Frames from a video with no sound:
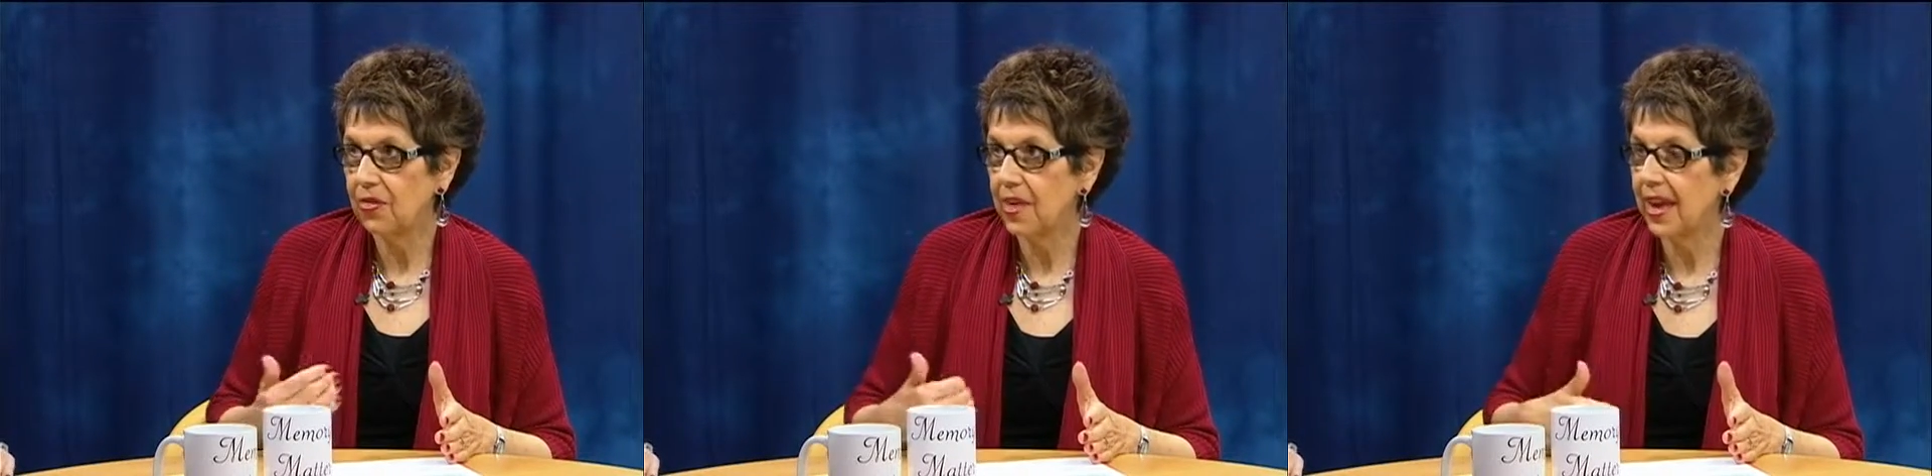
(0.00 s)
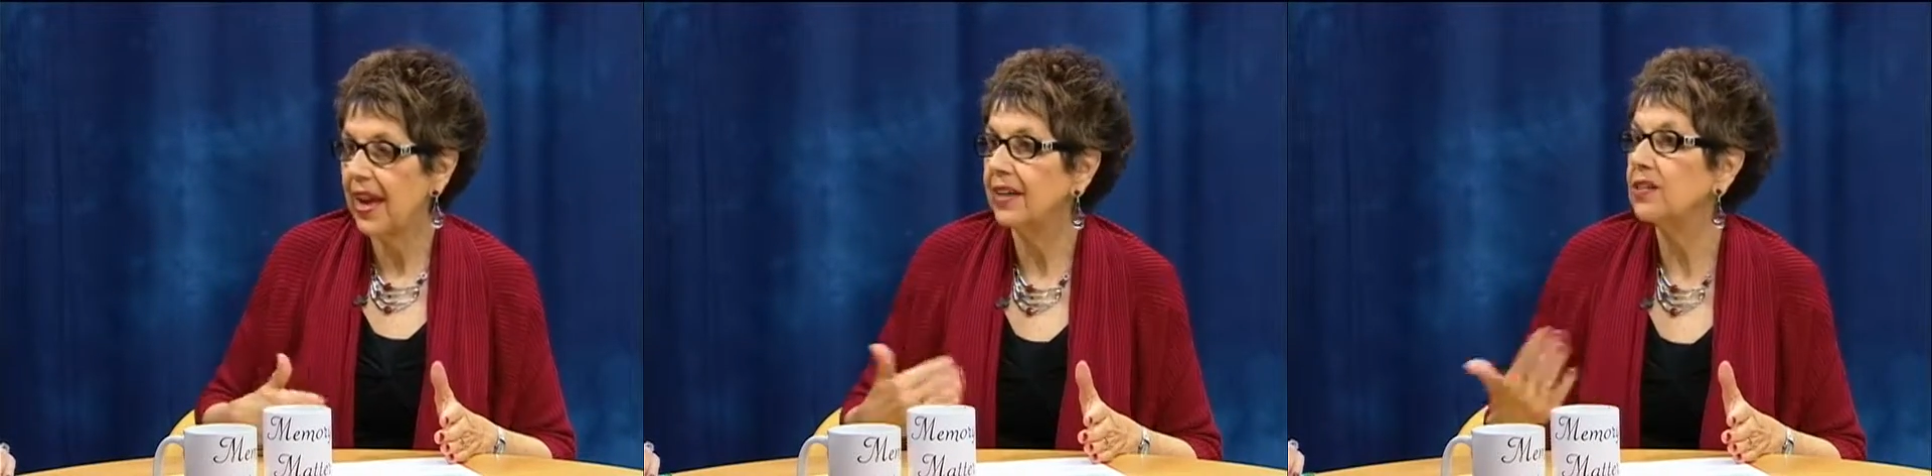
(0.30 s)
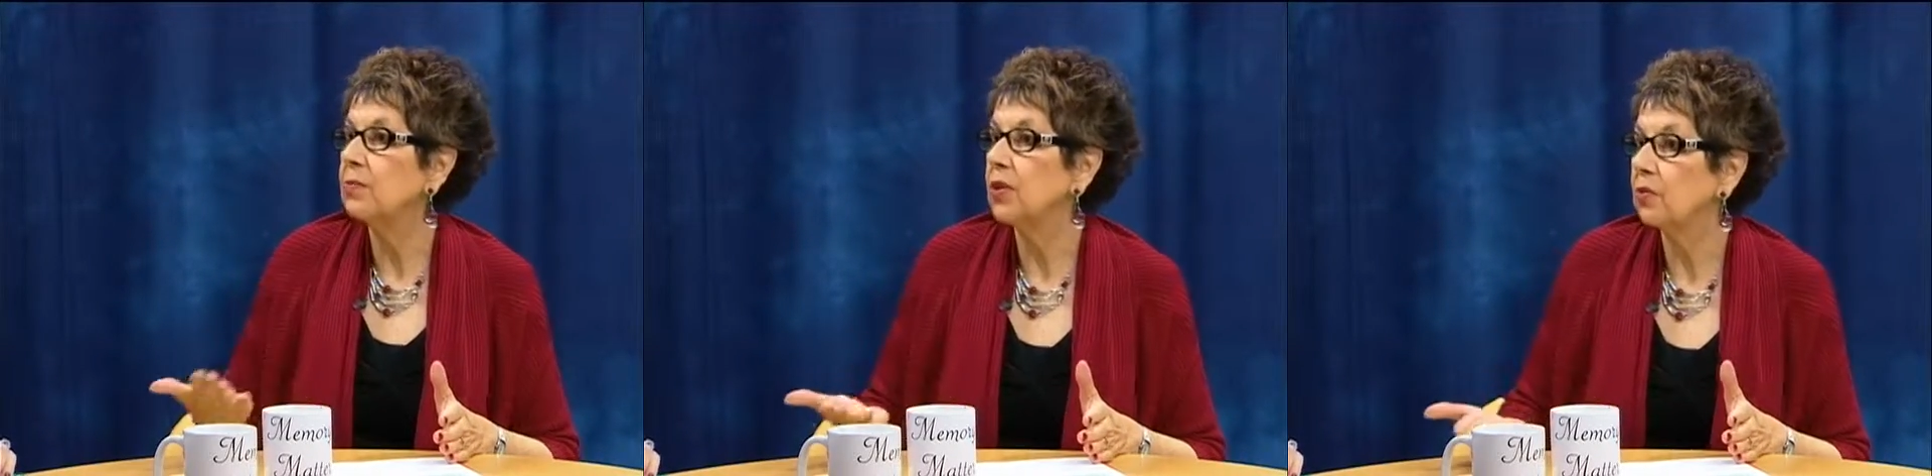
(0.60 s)
they had
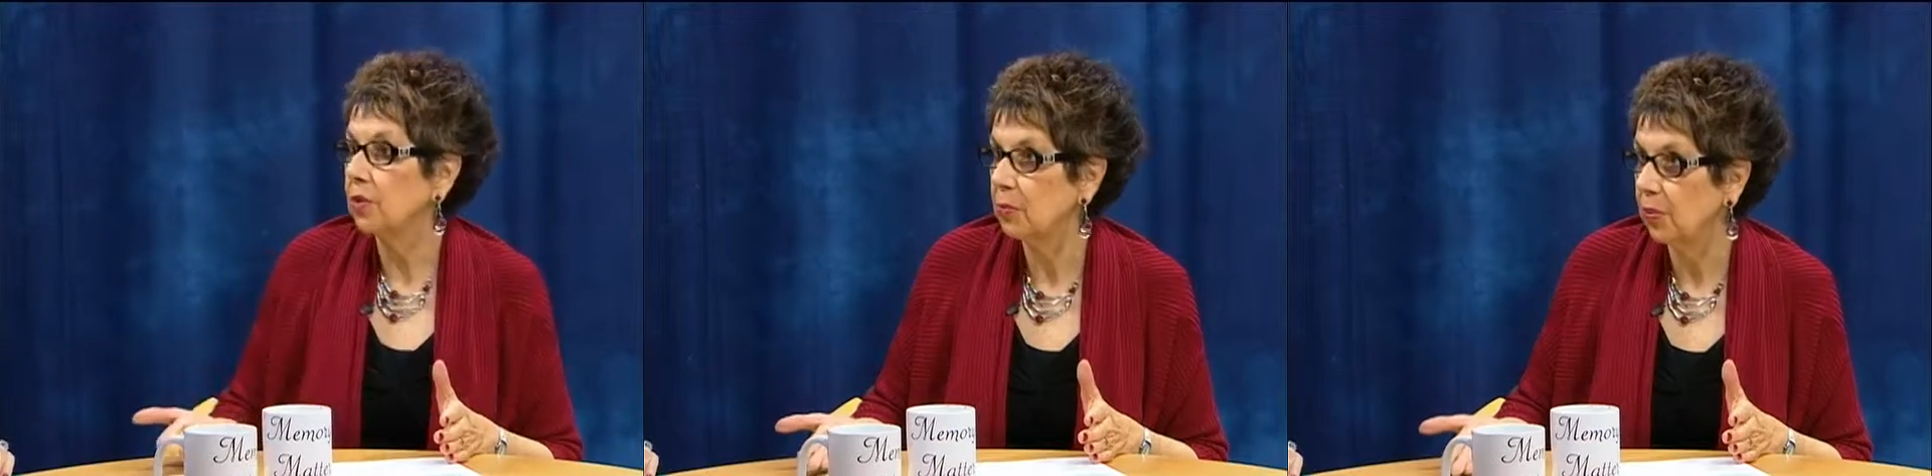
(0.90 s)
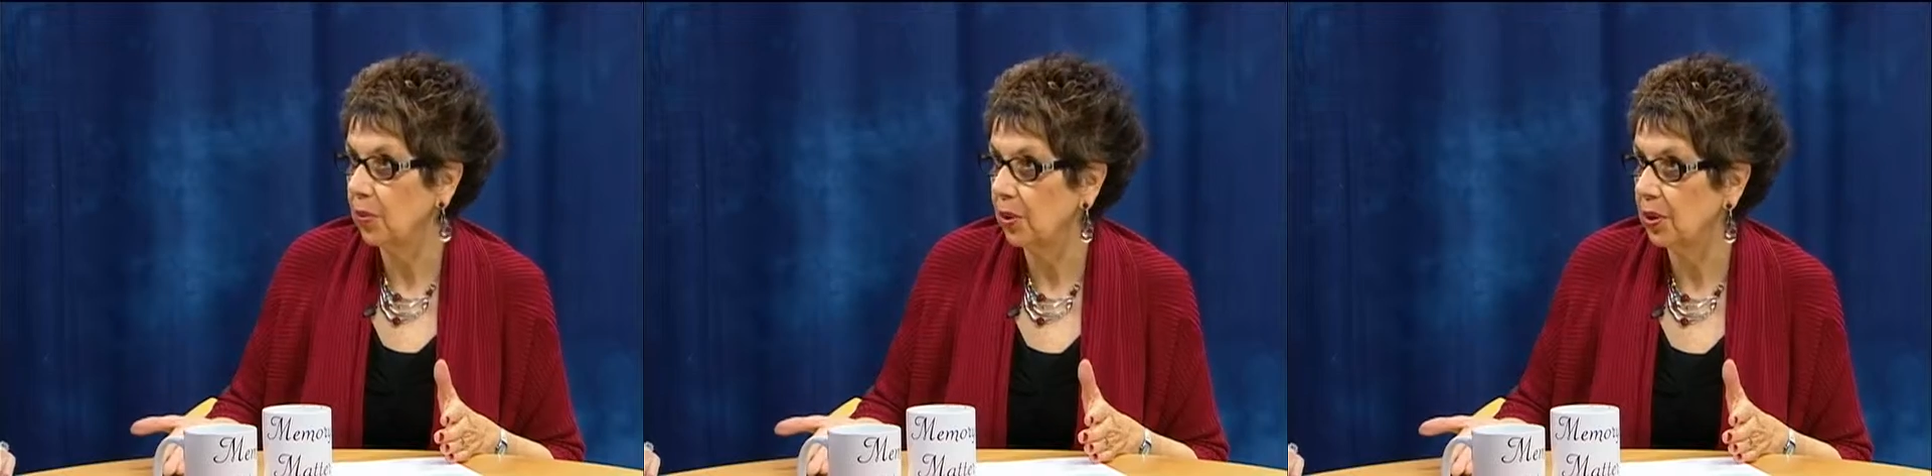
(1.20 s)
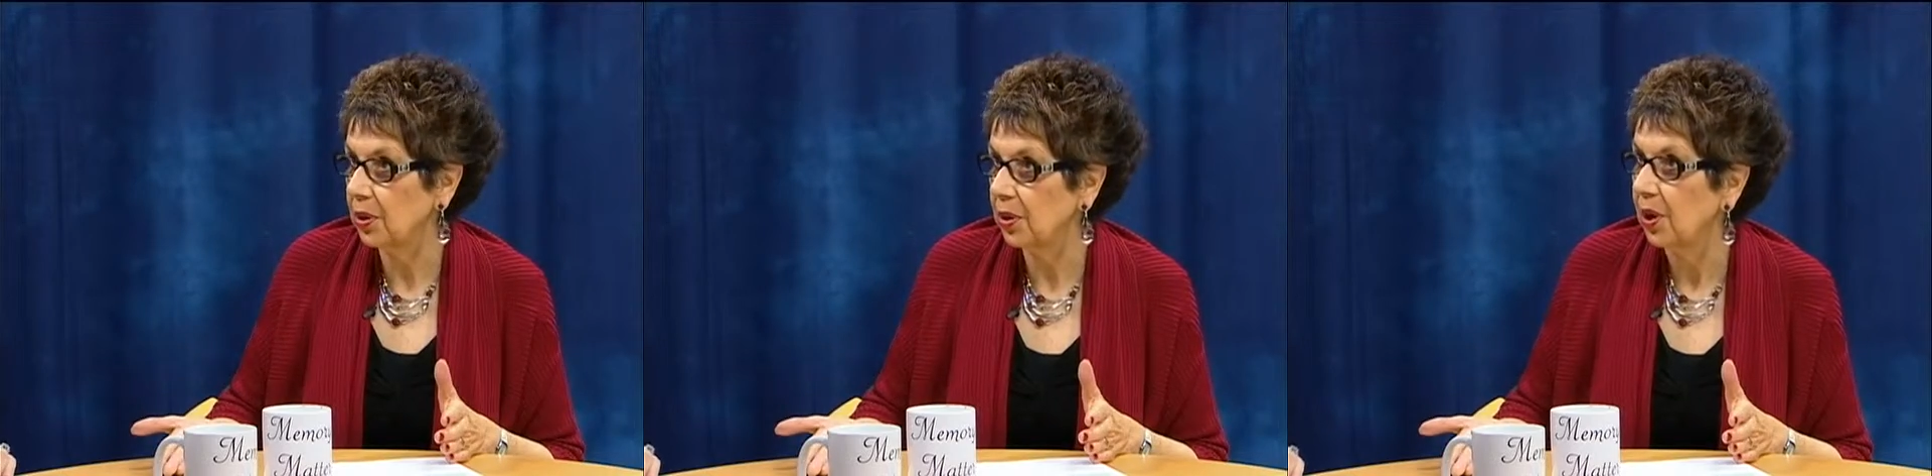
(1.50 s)
to be the
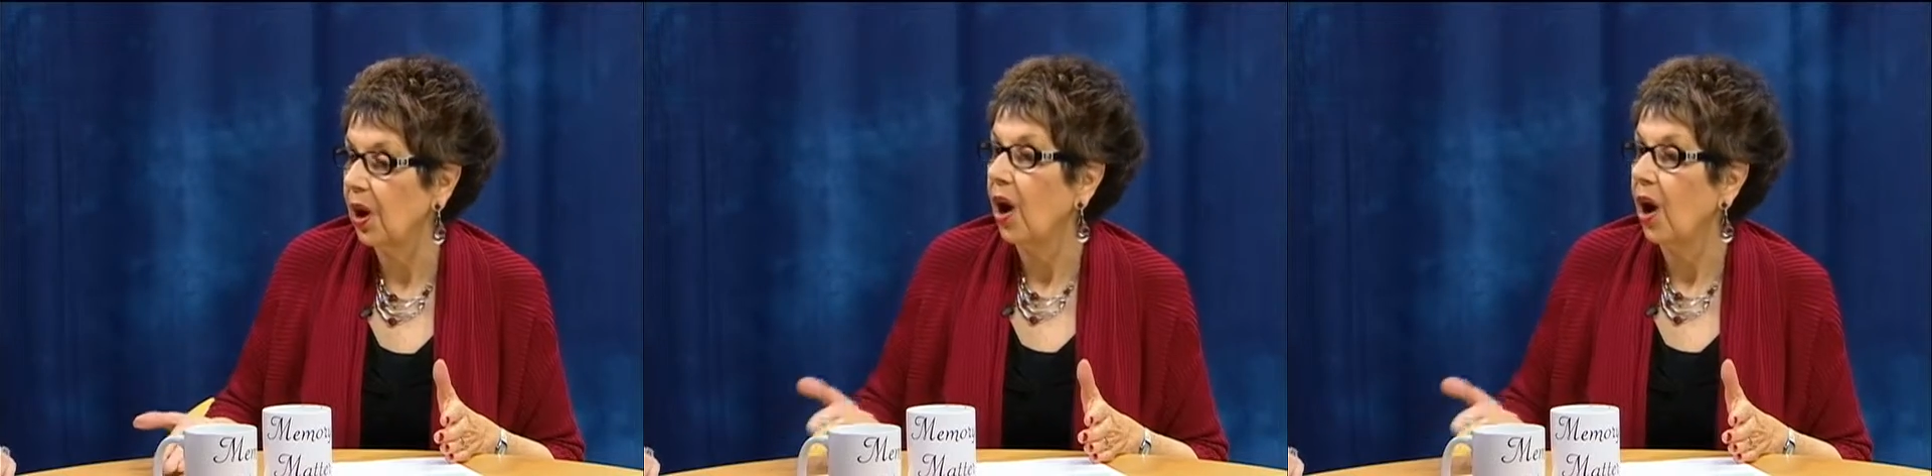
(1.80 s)
reporter